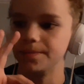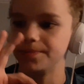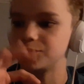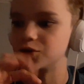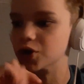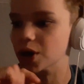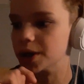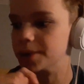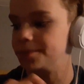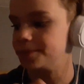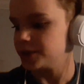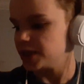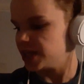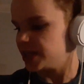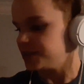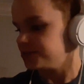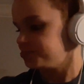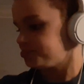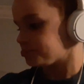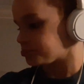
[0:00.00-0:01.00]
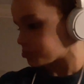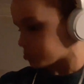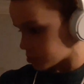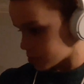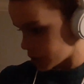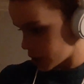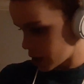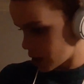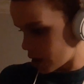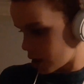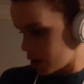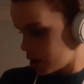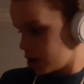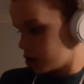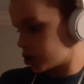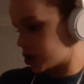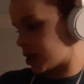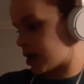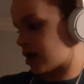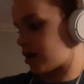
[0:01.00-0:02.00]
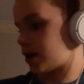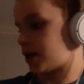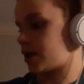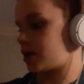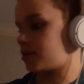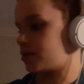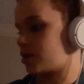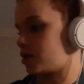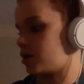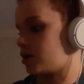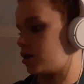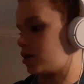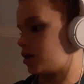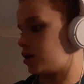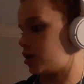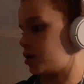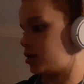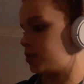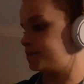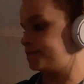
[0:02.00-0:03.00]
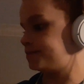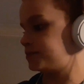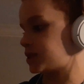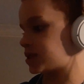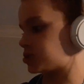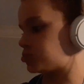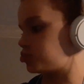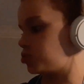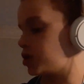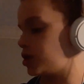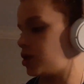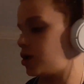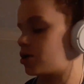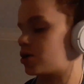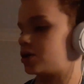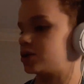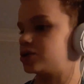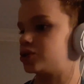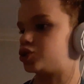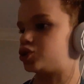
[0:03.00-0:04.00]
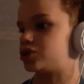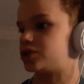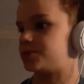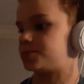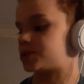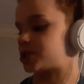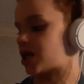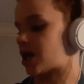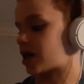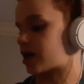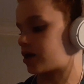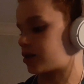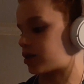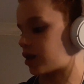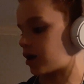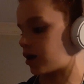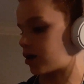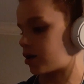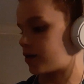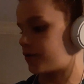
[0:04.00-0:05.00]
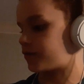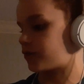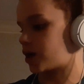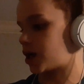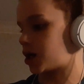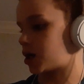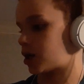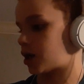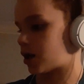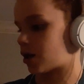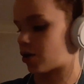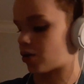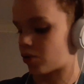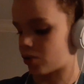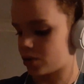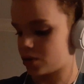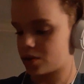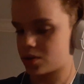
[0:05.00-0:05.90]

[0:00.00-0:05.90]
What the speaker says: Okay. Okay, that's really all the dreams that I can think of right now.